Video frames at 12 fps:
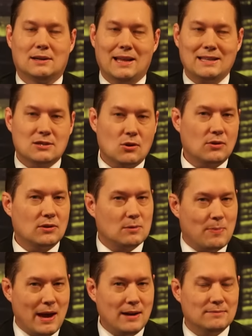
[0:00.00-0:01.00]
That's sort of the
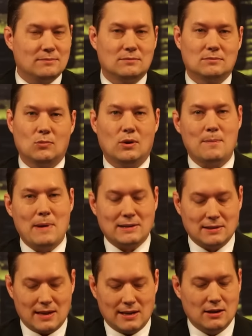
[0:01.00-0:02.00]
debate. We'll get back
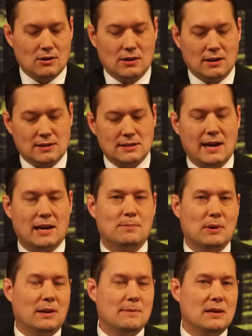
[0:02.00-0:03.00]
to that here in a second,
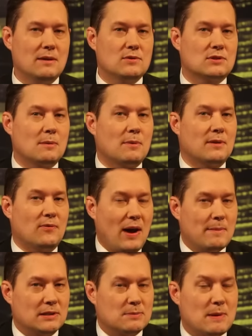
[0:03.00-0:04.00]
but let me give you some of the
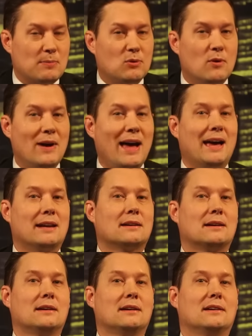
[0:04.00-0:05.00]
fabulous people who have had
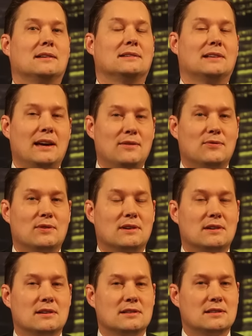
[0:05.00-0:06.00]

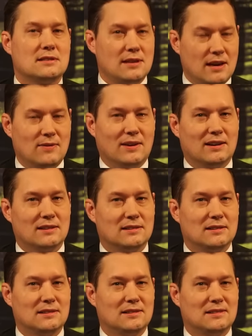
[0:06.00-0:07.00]
life-saving
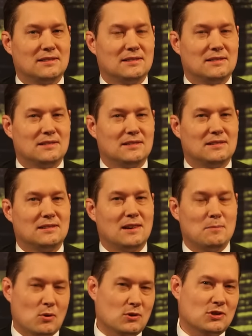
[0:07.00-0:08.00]

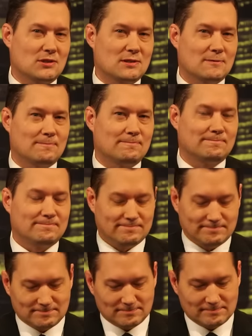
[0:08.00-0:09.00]
abortions.
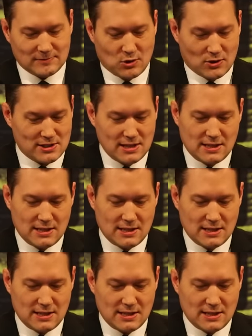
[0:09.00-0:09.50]
Chrissy